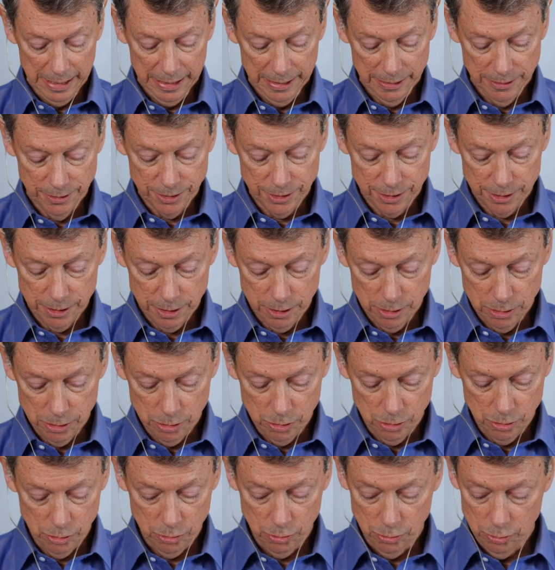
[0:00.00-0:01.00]
And
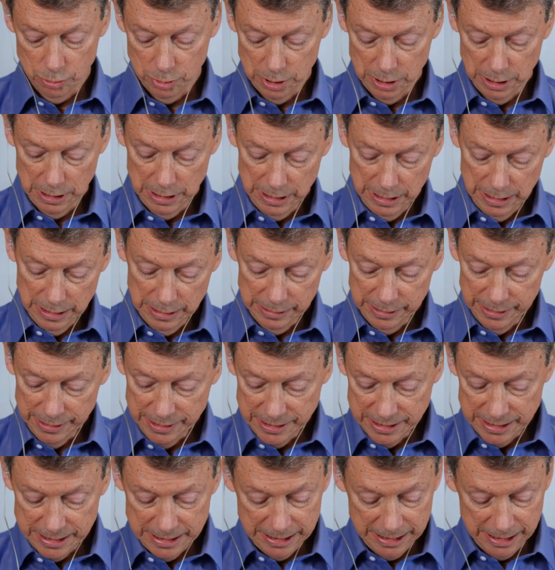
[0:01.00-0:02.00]
so
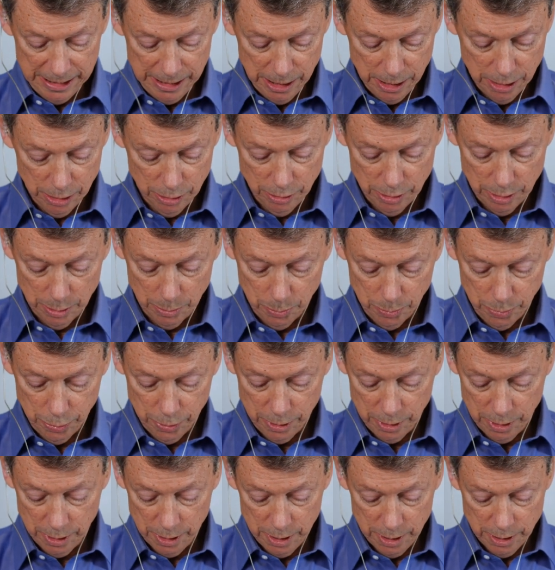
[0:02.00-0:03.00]
let's see here. The
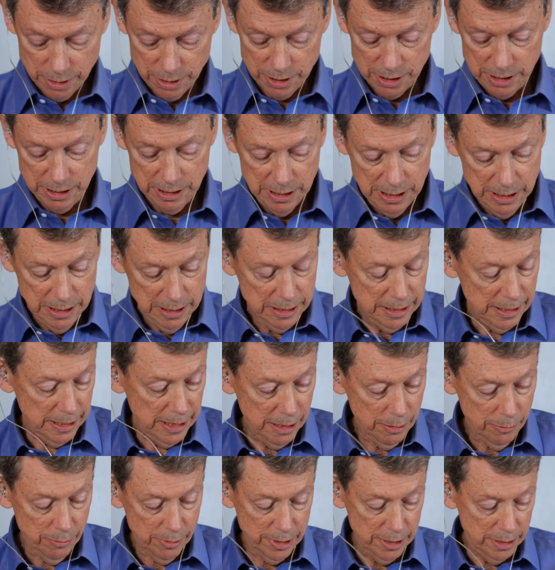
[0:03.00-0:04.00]
part that
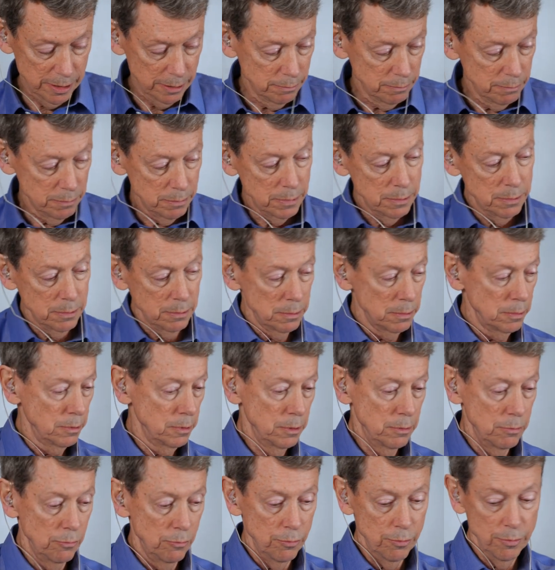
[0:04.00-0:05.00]
I want to
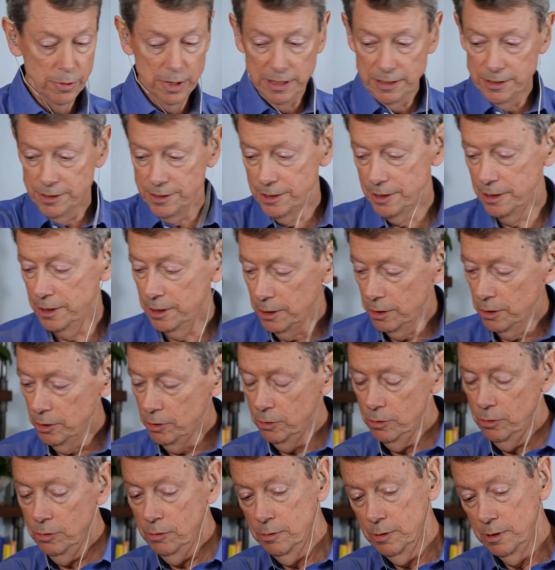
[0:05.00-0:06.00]
read to
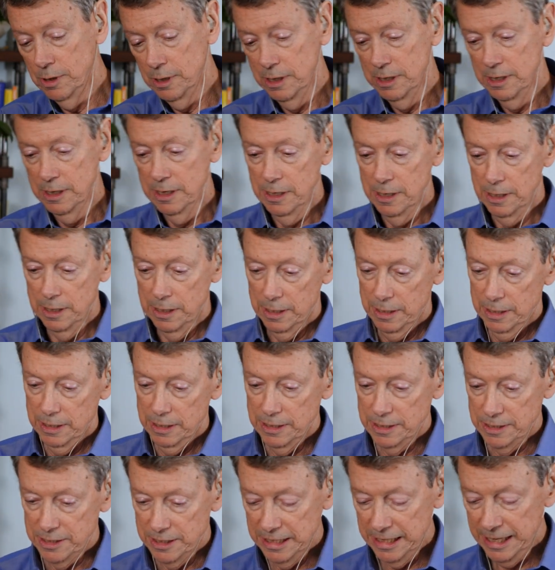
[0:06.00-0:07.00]
you
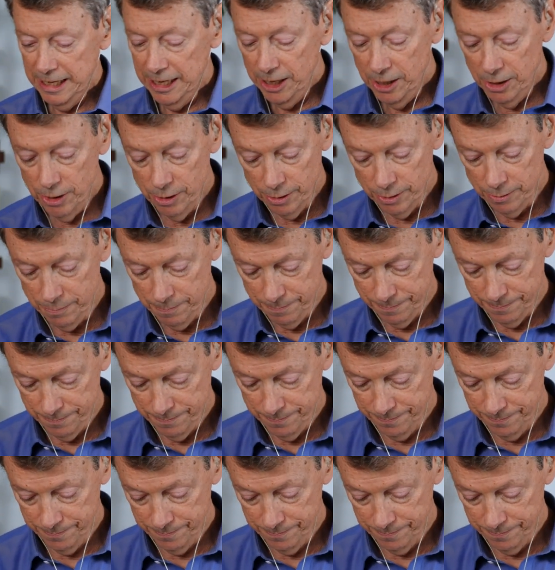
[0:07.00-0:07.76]
is here.